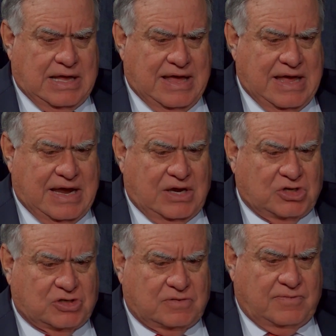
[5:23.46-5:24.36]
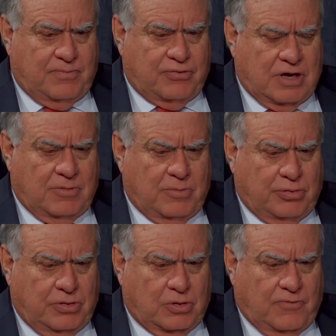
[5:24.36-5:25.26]
ask prominent
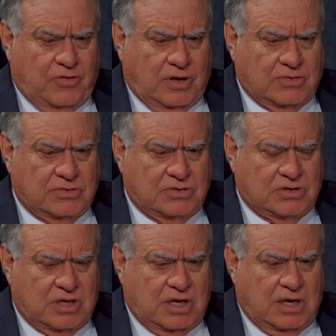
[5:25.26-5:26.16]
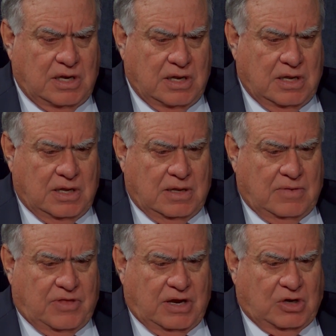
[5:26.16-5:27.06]
political figures in the state
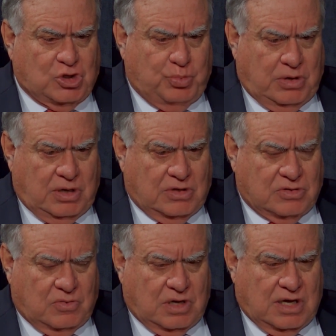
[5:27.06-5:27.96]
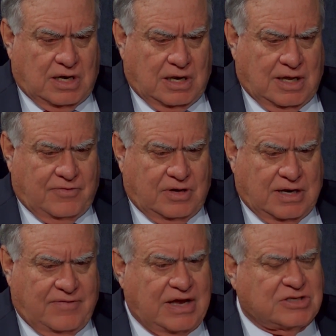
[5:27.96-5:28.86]
their experience on 9/11.
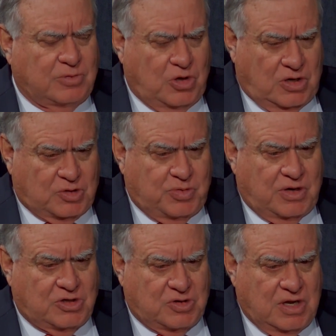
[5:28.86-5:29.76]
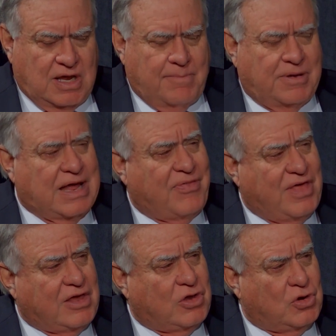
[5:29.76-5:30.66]
And I've had some good experiences, but I
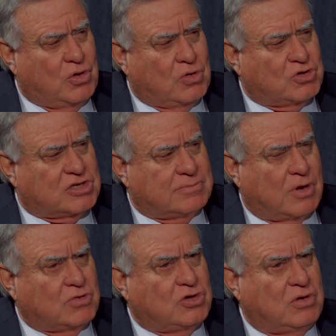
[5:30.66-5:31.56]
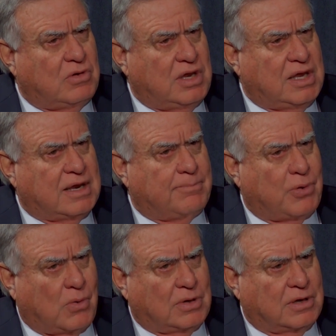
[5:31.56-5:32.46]
think yours is the most unique and
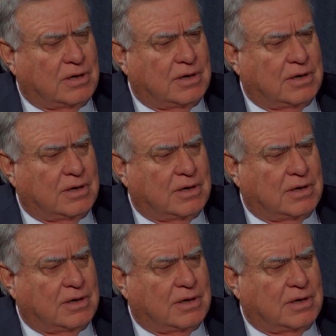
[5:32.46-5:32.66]
poignant